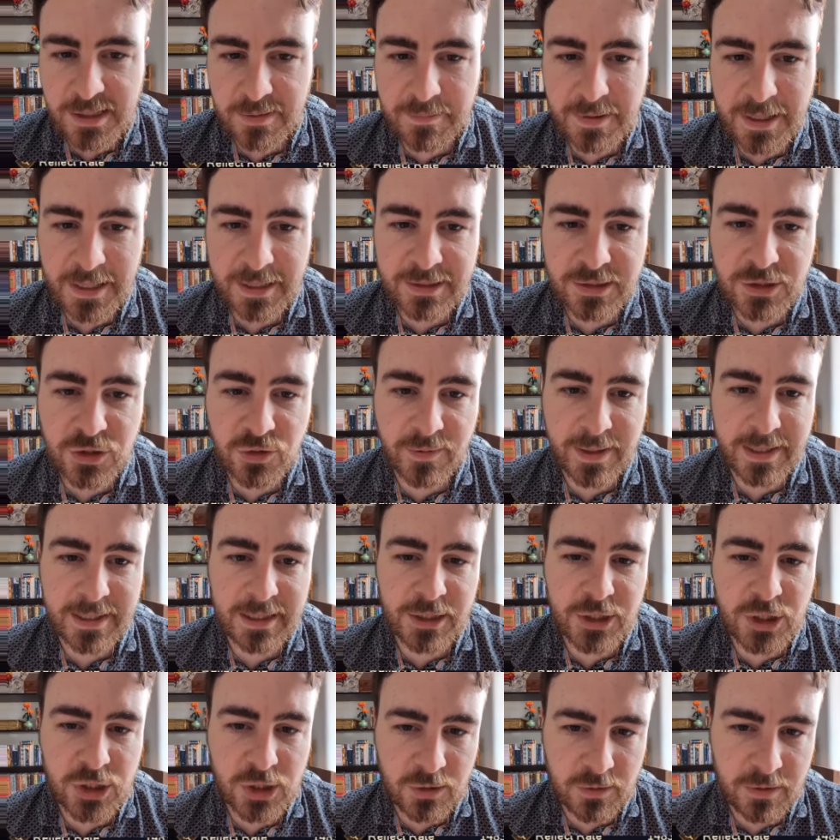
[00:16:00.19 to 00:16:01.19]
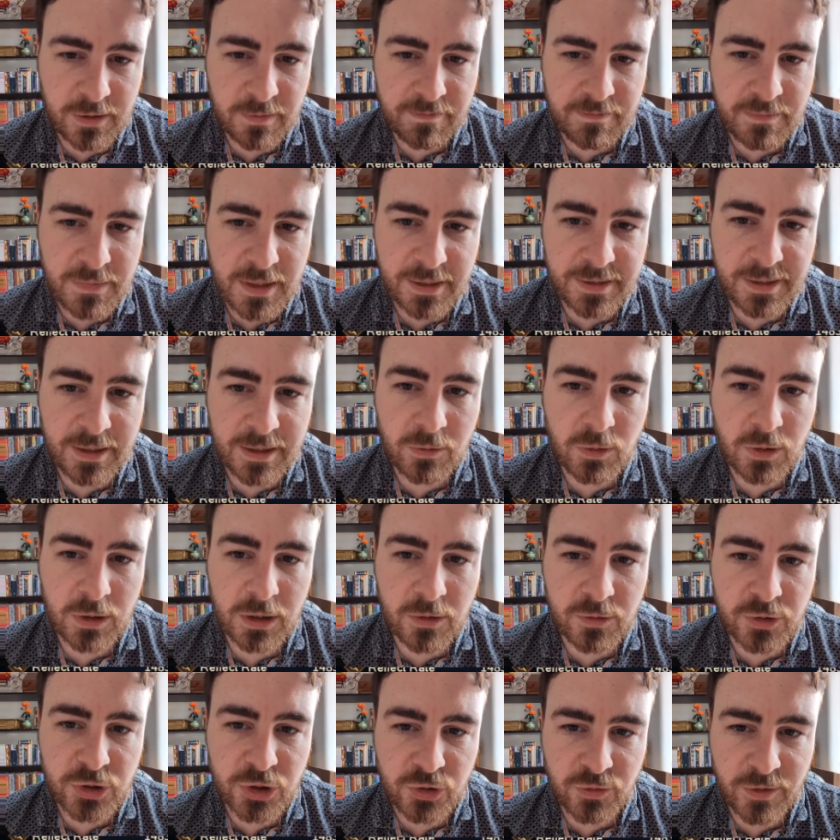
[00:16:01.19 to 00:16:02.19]
back directly to them, and they will
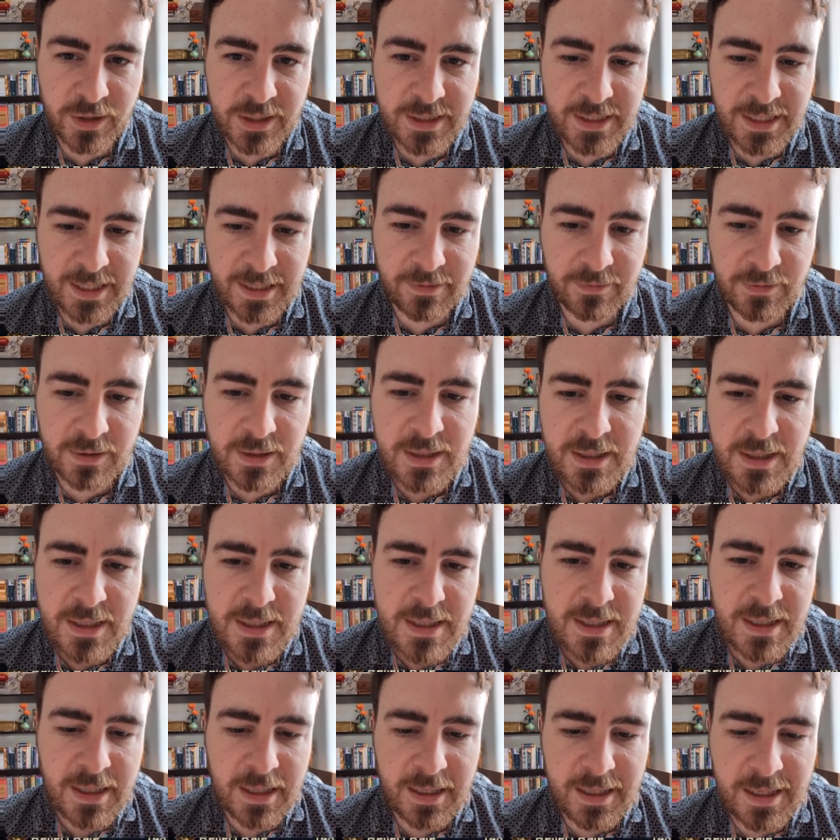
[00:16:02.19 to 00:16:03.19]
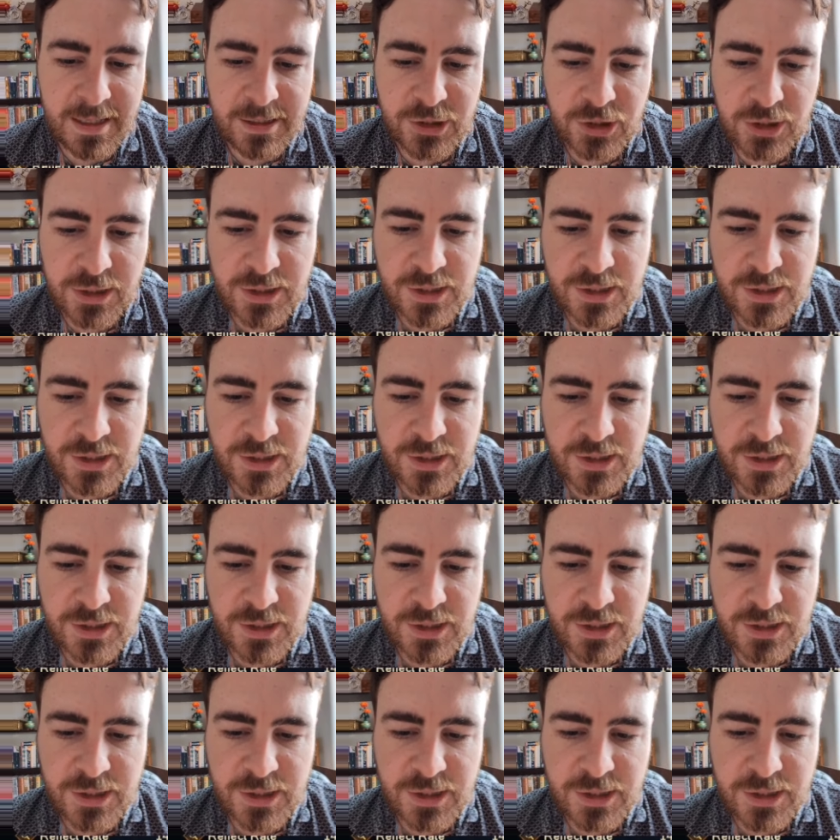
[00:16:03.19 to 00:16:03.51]
go straight down. As you can